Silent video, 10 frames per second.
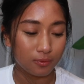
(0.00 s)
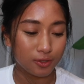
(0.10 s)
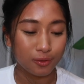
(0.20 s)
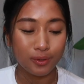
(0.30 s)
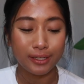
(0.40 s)

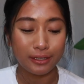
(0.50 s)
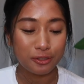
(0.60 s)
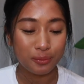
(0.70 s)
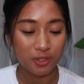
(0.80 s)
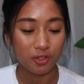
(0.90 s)
Don't want to get
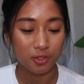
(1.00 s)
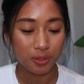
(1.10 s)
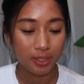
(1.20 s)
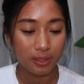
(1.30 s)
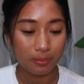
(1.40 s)
too much
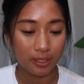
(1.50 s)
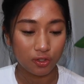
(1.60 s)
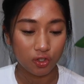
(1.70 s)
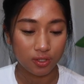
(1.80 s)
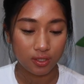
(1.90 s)
into it, but
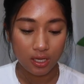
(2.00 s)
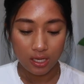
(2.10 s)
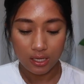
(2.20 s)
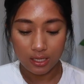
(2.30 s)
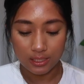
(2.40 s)
it's just
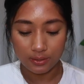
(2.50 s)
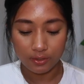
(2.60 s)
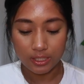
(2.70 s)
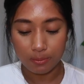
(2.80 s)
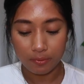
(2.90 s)
a
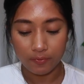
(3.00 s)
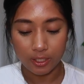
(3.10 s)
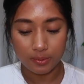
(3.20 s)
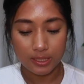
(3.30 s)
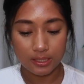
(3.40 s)
different type of
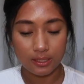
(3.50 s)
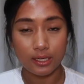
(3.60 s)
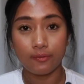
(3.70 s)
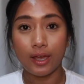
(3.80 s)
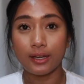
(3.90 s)
vitamin C
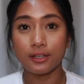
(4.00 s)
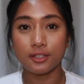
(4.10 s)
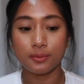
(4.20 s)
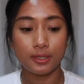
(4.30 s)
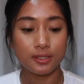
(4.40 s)
that I've added
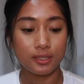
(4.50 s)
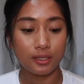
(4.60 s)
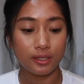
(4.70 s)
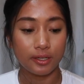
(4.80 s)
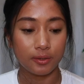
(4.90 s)
into my
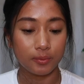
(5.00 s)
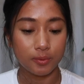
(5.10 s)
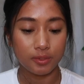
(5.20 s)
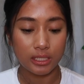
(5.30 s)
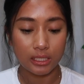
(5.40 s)
skincare
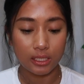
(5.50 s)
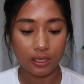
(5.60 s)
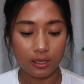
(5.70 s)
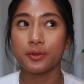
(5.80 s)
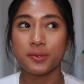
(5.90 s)

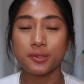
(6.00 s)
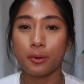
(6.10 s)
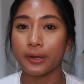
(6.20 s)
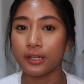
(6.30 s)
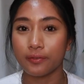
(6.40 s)
routine. I've used
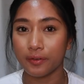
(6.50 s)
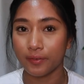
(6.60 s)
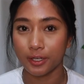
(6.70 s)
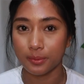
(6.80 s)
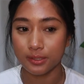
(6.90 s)
so many different
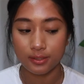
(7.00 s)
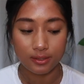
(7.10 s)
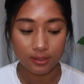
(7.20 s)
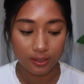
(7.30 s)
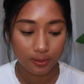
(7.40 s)
vitamin
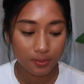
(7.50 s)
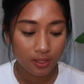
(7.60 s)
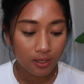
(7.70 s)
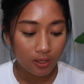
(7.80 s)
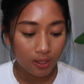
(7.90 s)
C serums.